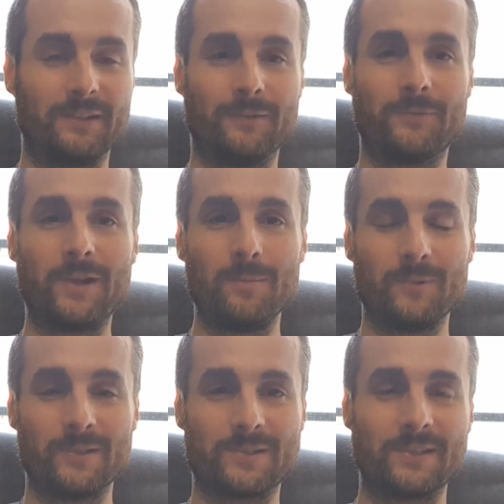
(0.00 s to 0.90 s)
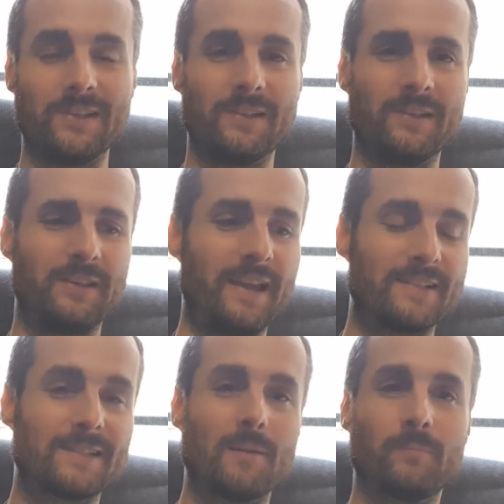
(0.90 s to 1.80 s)
uh, famous
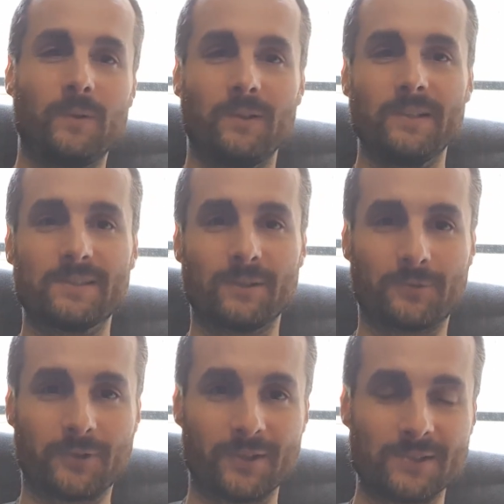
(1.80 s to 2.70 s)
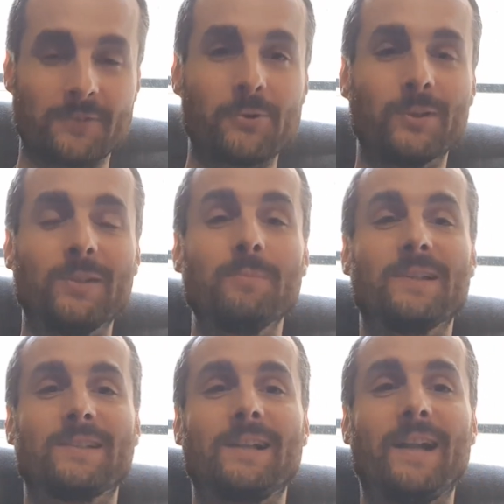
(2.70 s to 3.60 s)
example is of course
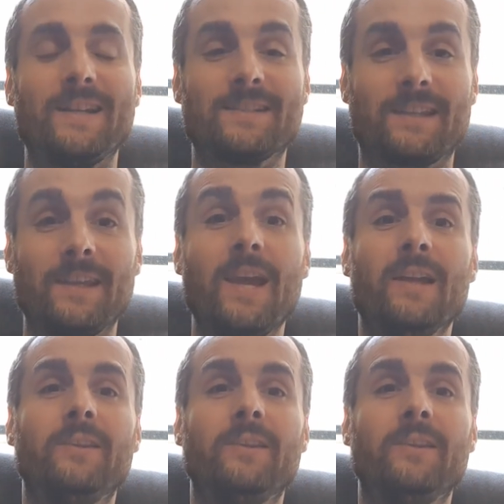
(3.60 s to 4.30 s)
Volodymyr Zelensky,